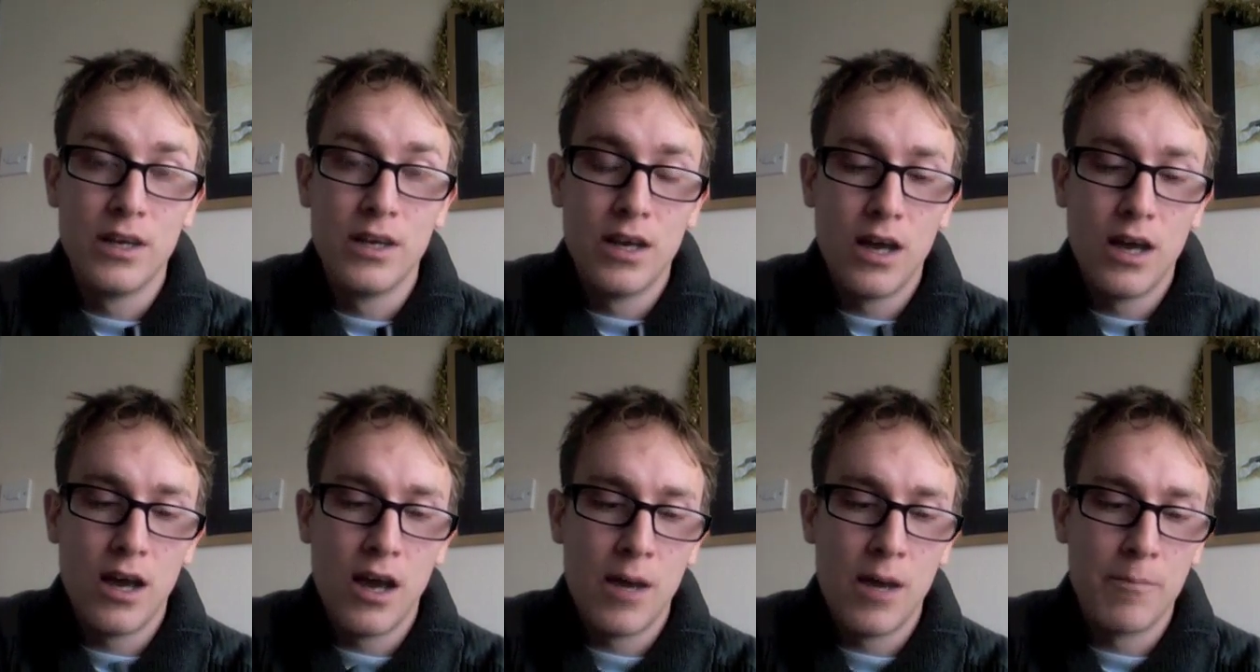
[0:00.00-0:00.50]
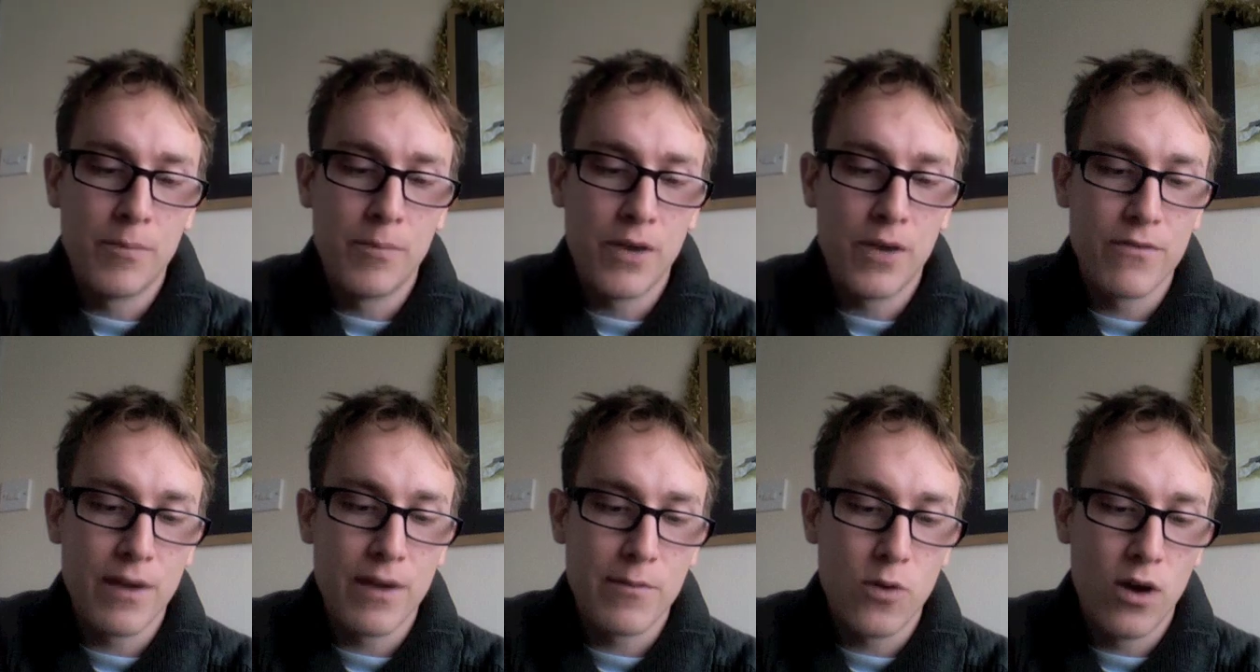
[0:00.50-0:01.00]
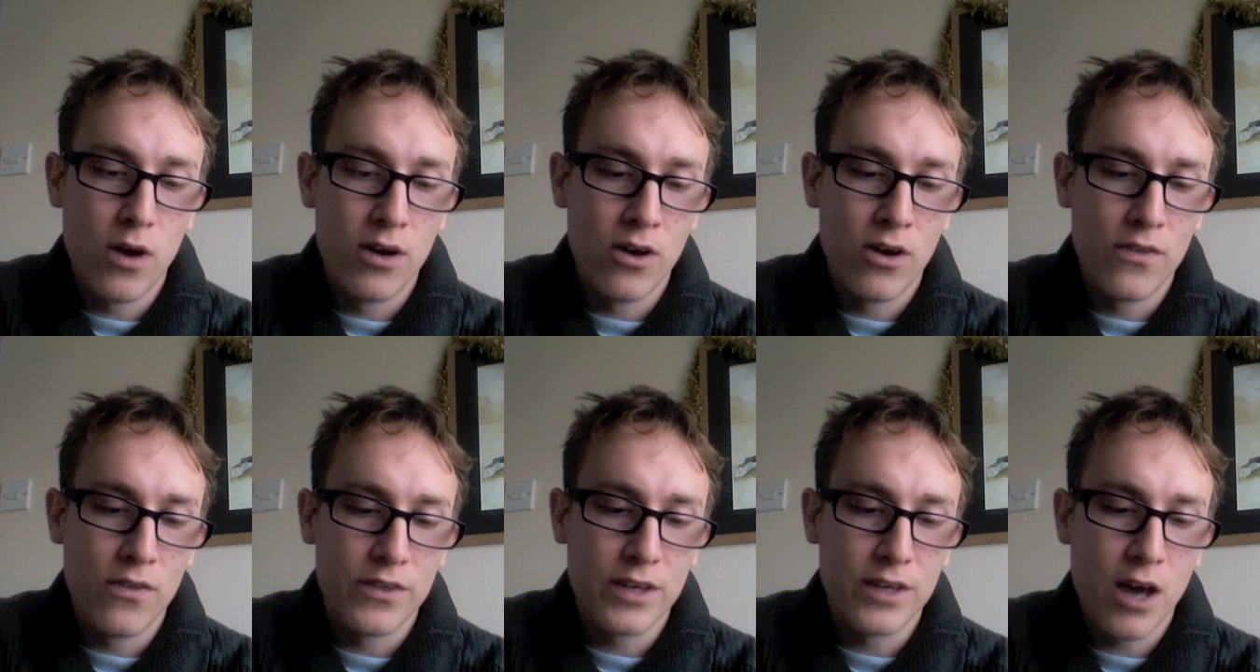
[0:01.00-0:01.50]
I vape quite a lot
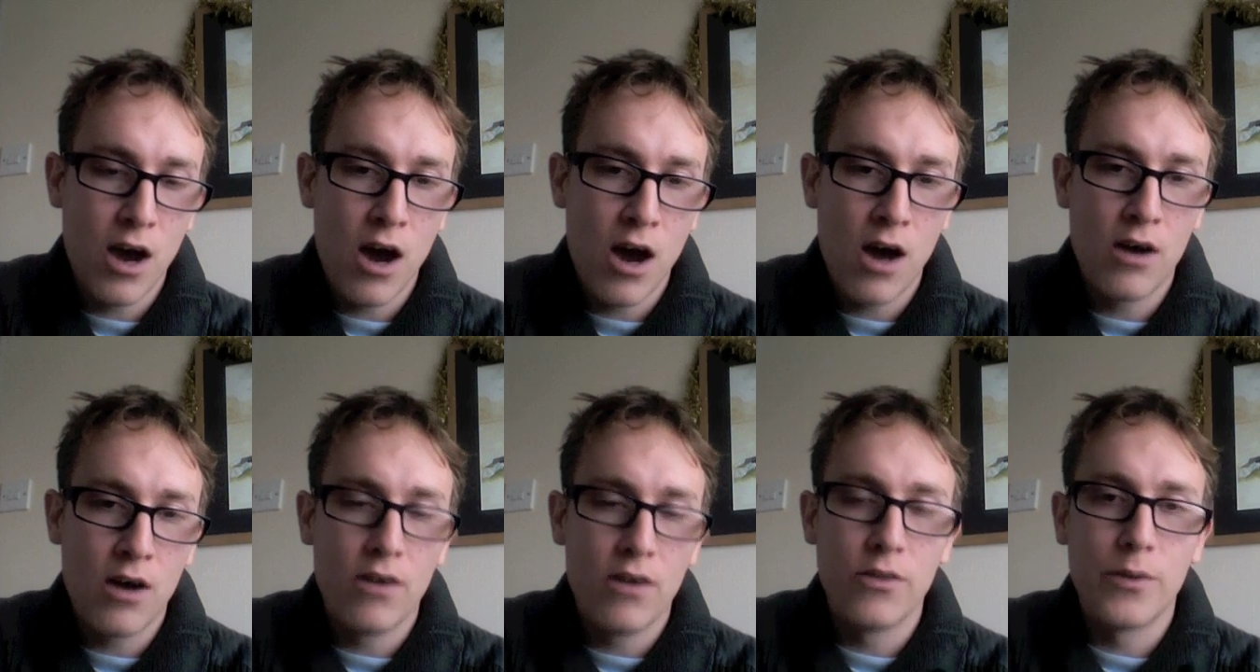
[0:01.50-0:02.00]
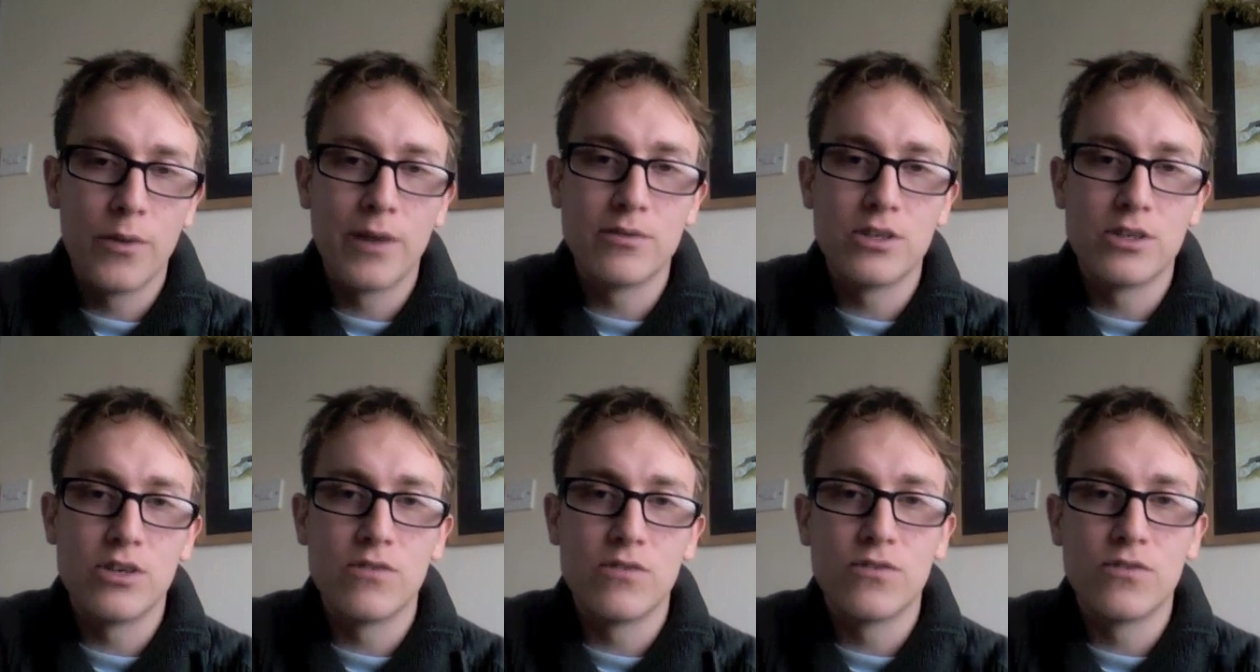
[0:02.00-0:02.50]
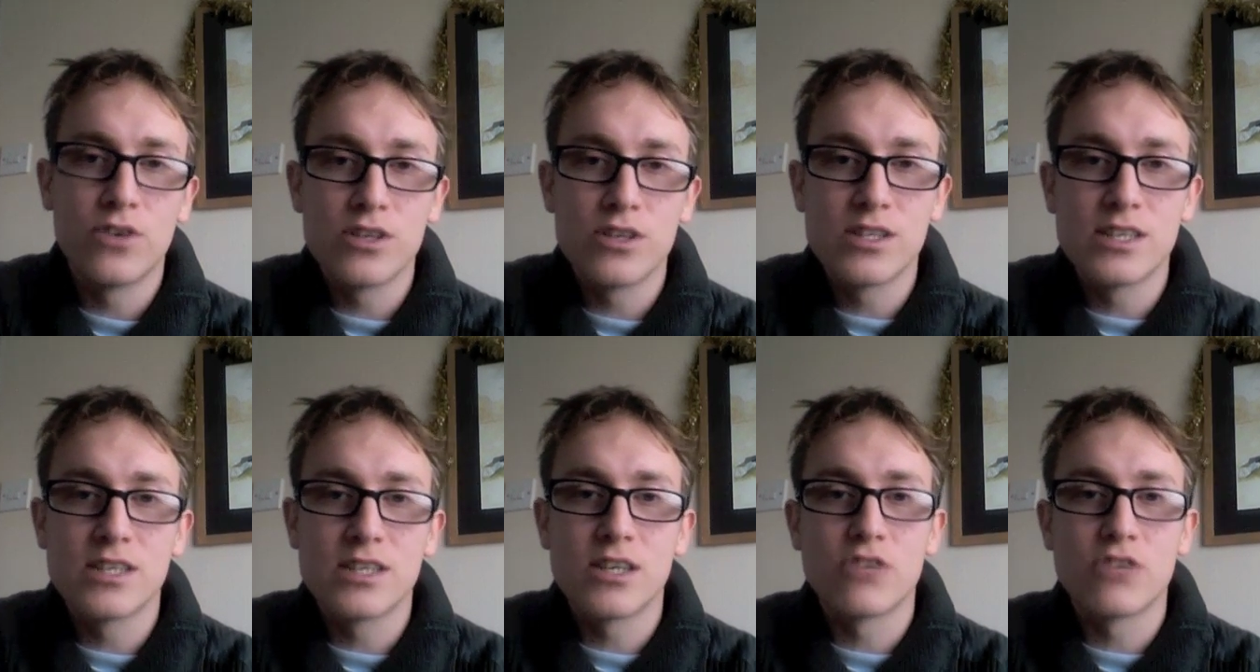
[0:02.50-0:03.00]
in the car on the way up to university
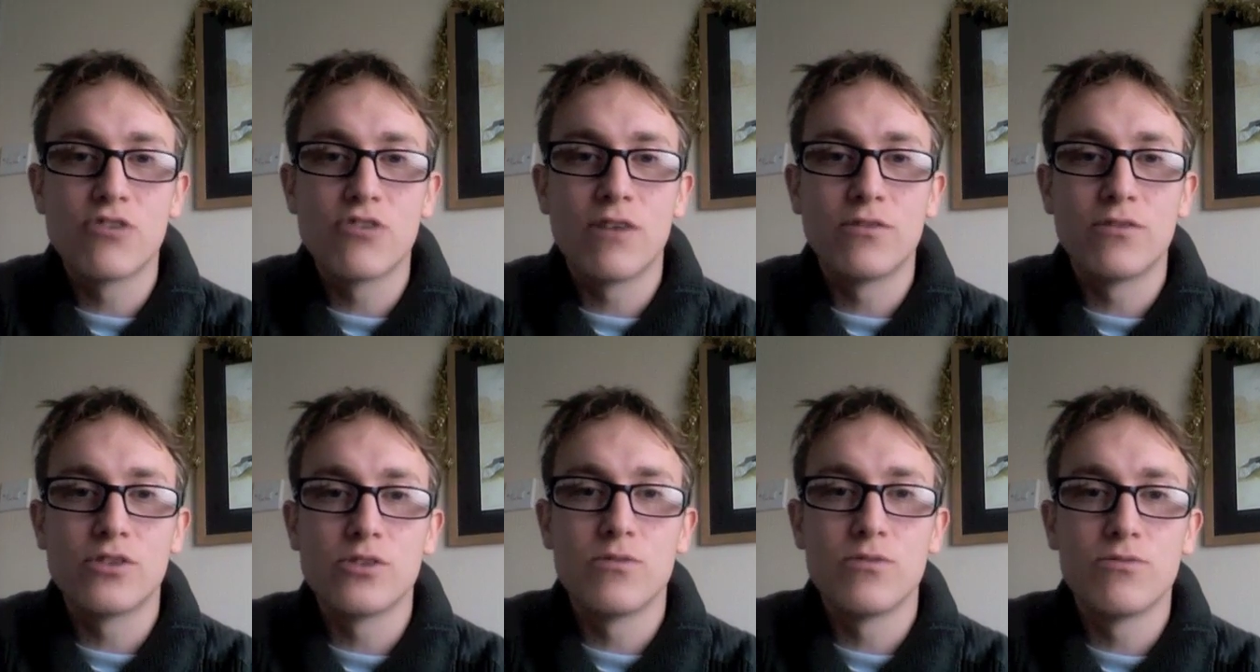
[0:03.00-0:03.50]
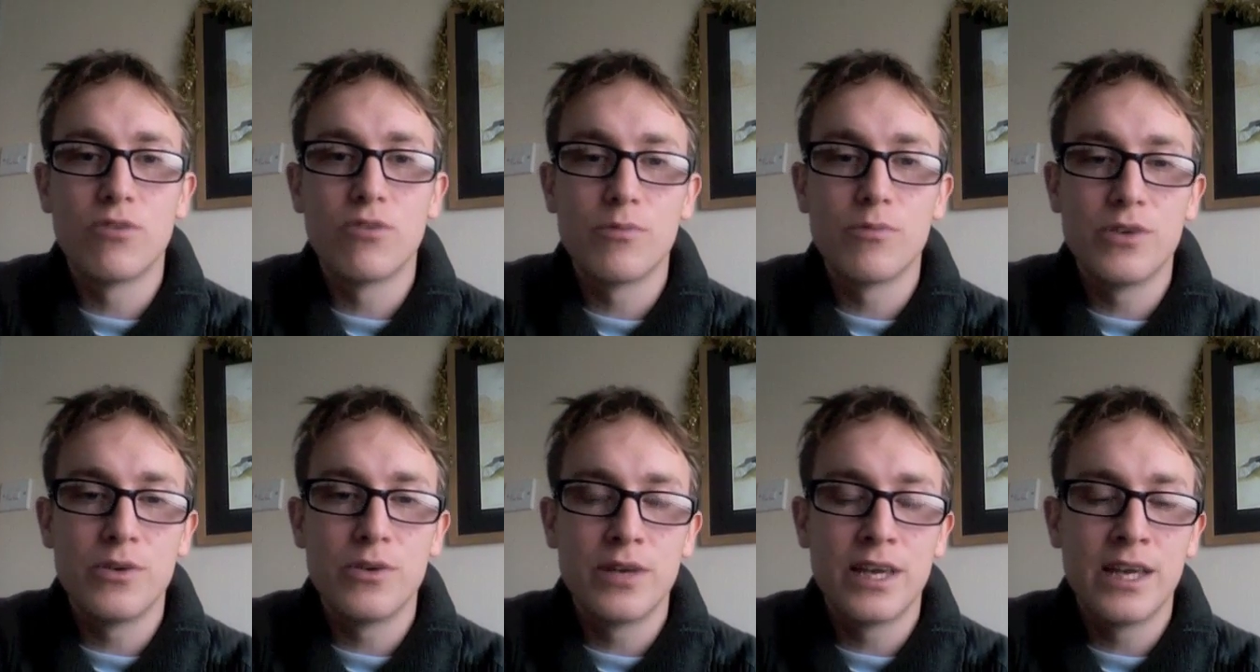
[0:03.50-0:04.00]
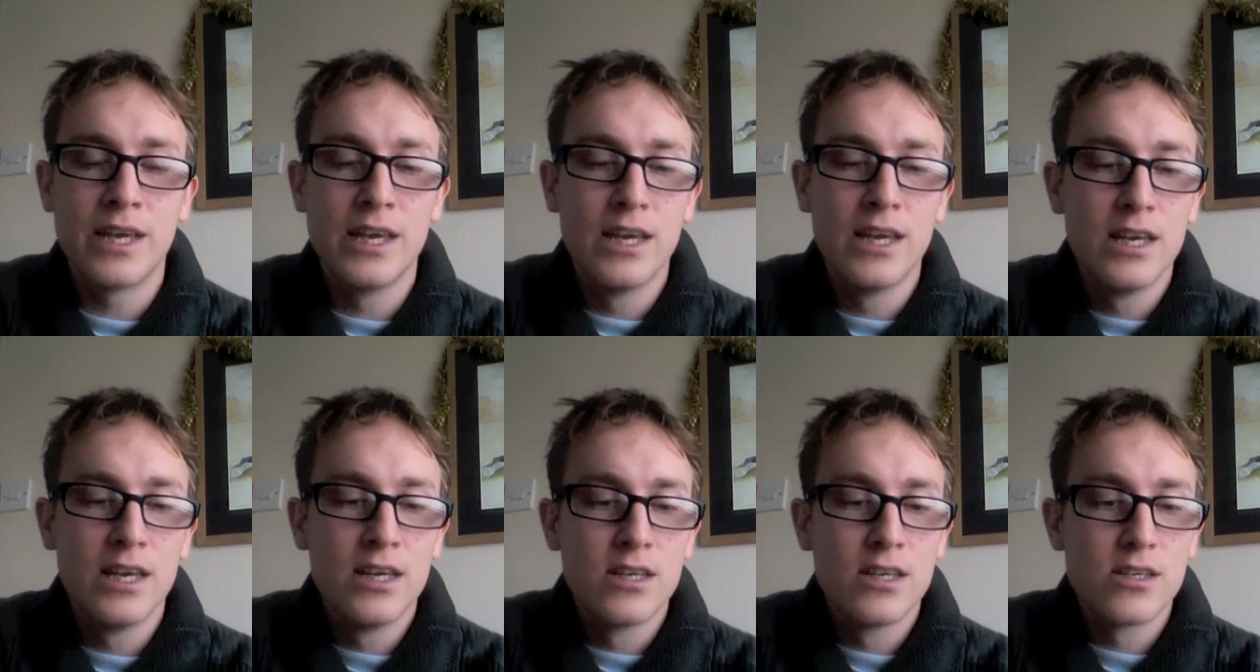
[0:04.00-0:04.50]
because I travel to and from uni,
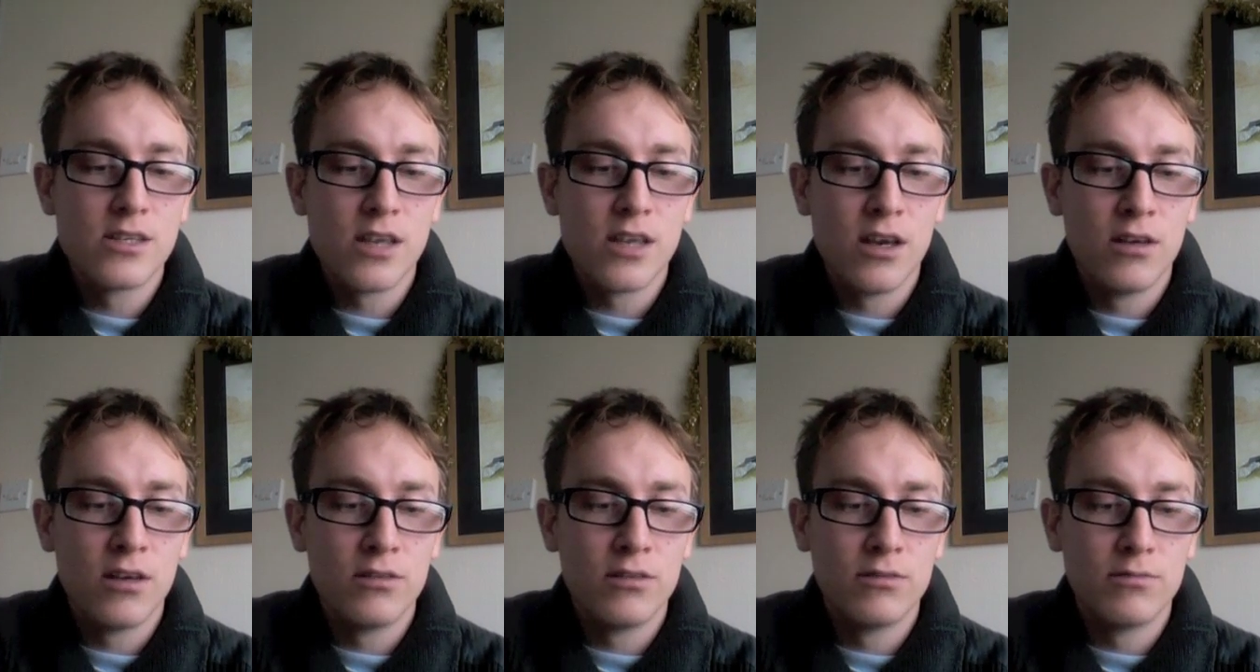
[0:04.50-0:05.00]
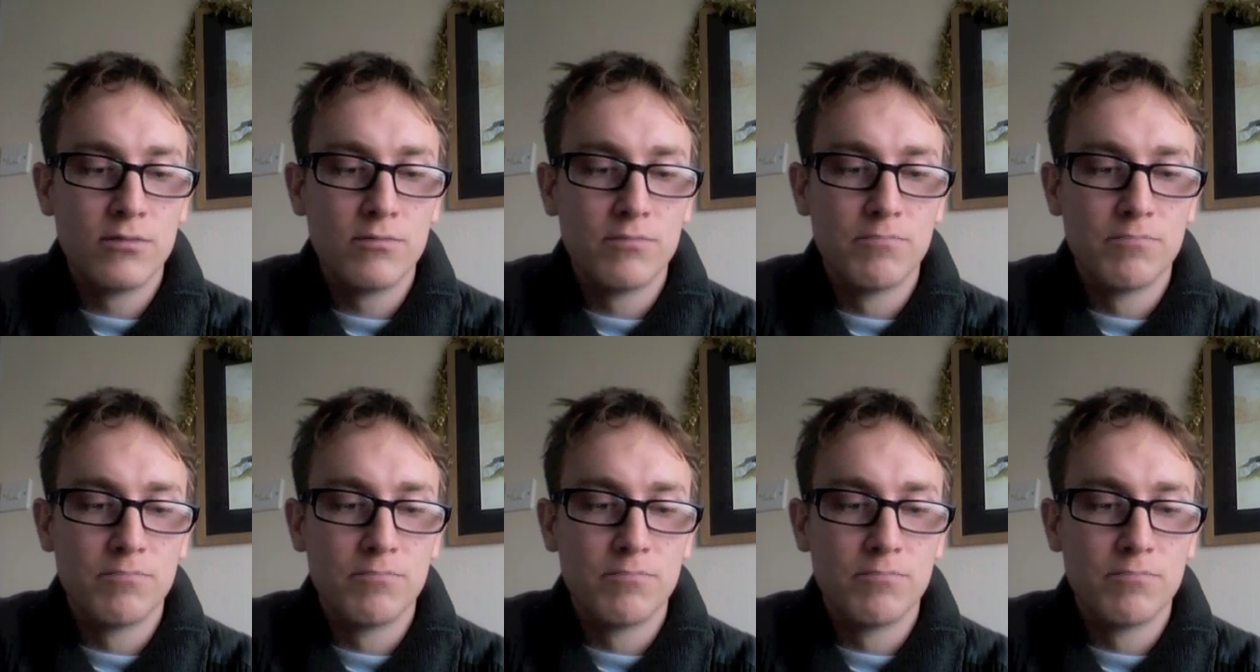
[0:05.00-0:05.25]
so